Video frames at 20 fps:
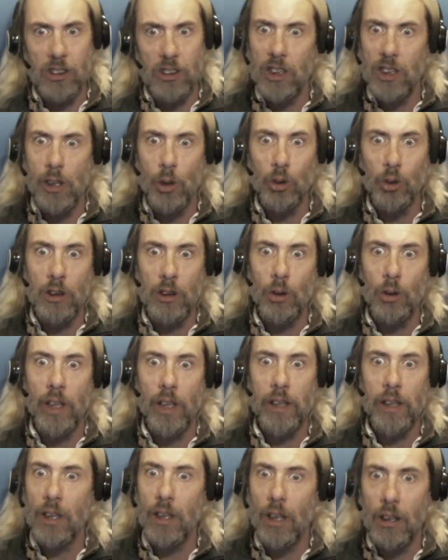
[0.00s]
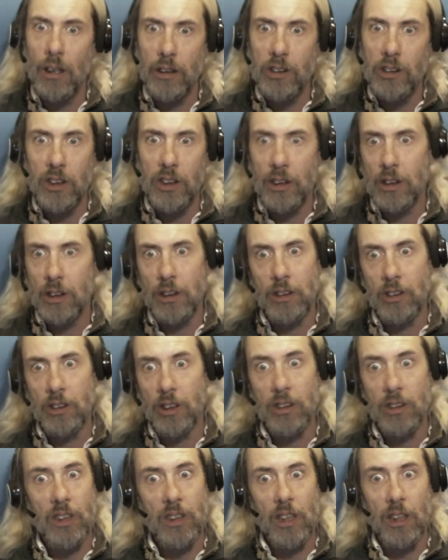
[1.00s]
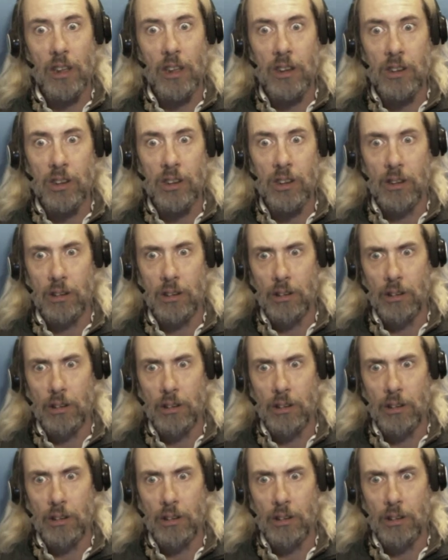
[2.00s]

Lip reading: knows no ideology, it just is.